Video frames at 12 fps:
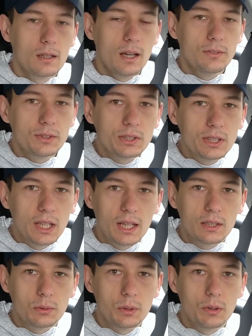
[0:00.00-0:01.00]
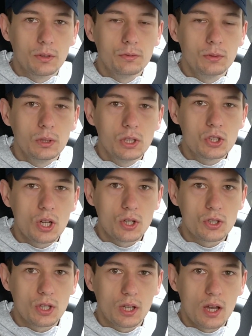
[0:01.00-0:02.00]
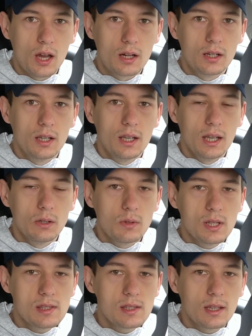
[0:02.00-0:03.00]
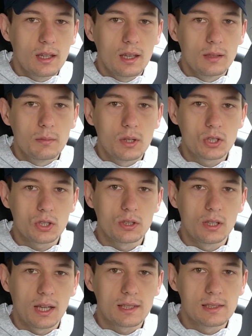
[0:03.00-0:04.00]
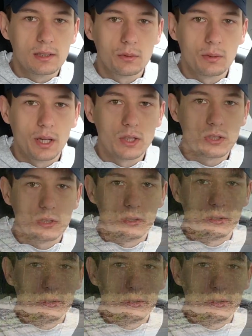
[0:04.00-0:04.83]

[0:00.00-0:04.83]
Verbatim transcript: After that we will fully charge the car and once again measure the acceleration.